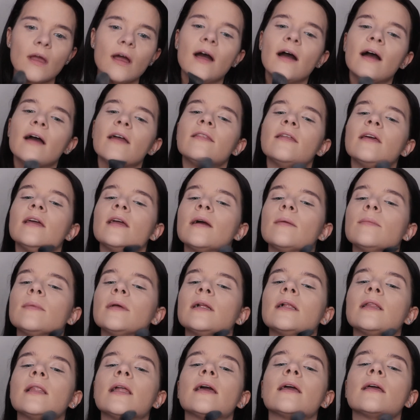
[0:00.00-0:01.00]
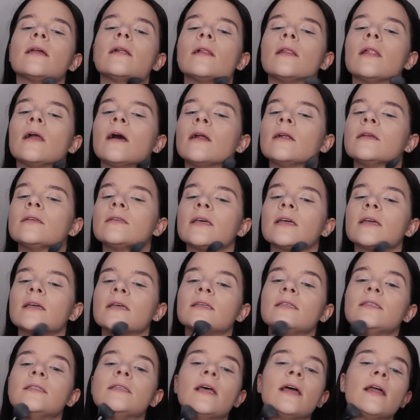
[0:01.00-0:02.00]
I think I'm gonna like it a lot as like a
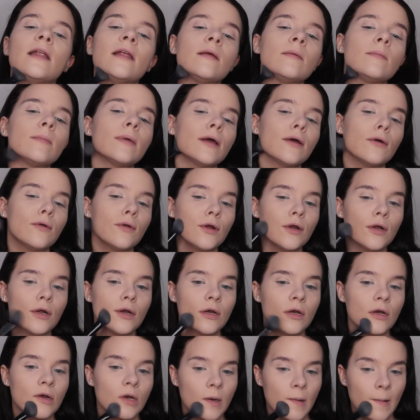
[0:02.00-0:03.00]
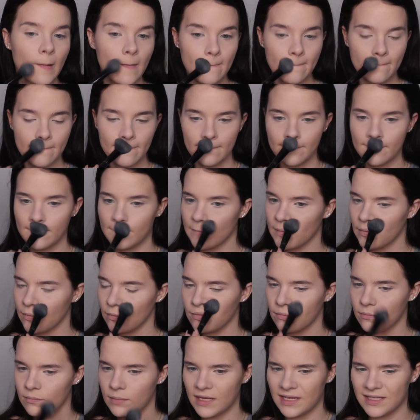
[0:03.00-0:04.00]
setting powder,
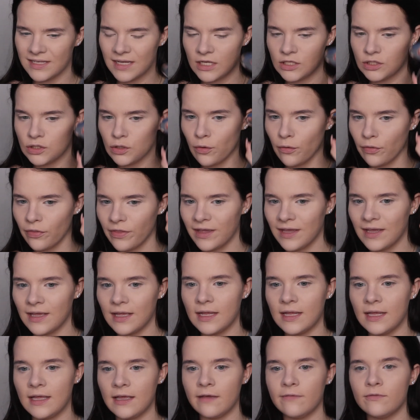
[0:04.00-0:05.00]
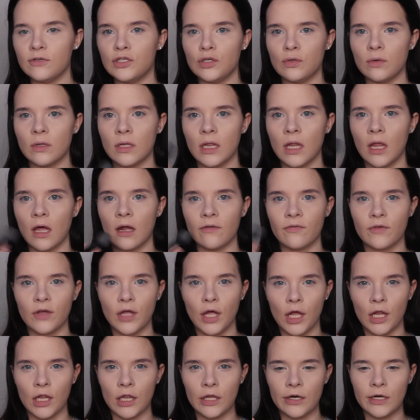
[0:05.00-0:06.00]
because I don't think it gives you a lot of
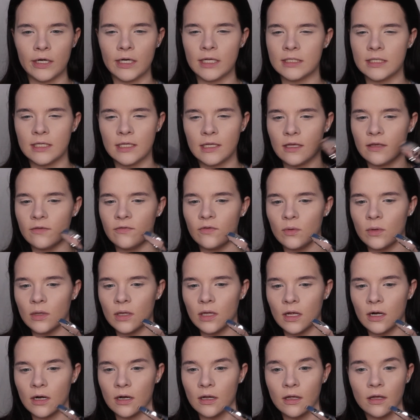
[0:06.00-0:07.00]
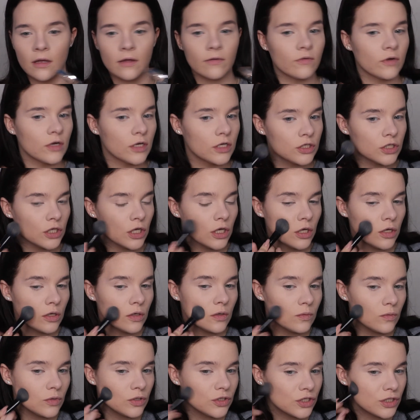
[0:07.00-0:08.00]
color. It doesn't give you a lot of coverage,
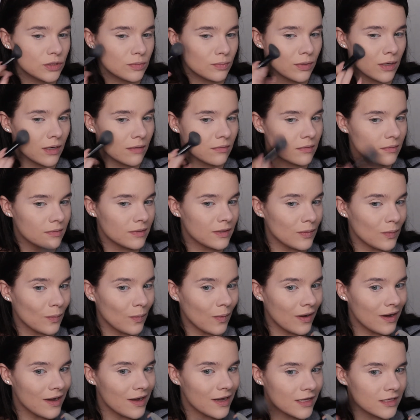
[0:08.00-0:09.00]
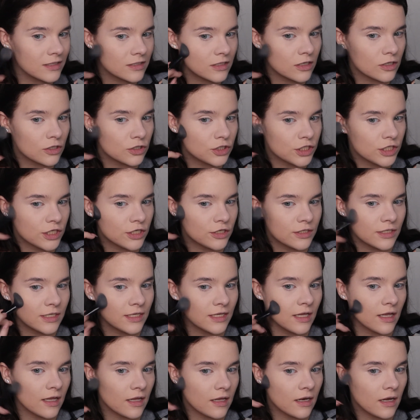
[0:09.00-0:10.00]
which is probably why it's called sheer
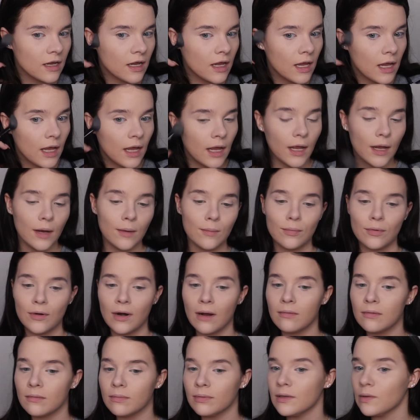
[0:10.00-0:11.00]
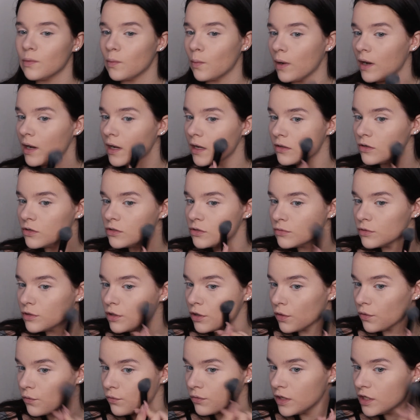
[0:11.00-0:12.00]
tint and probably why there's only
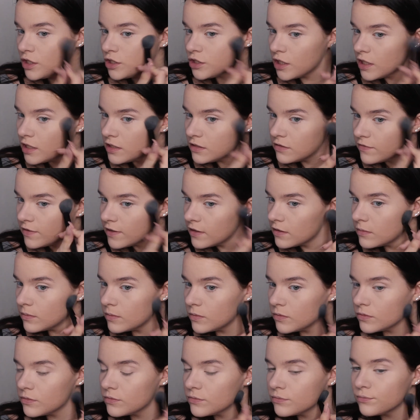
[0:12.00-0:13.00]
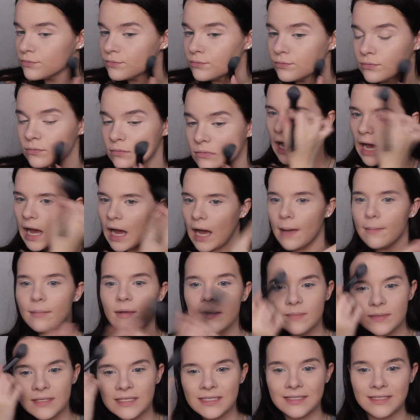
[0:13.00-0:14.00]
3 shades available. I'm
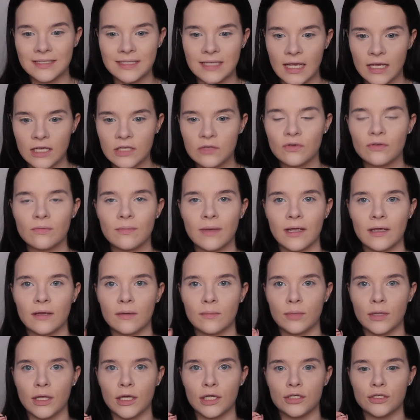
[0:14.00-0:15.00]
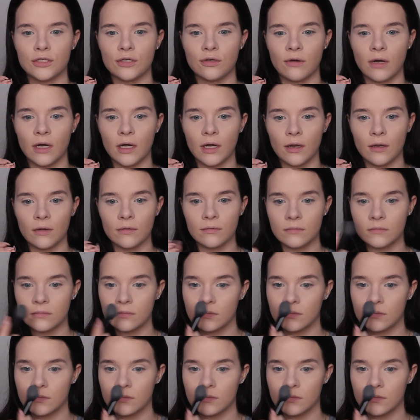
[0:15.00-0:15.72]
obsessed with my complexion right now.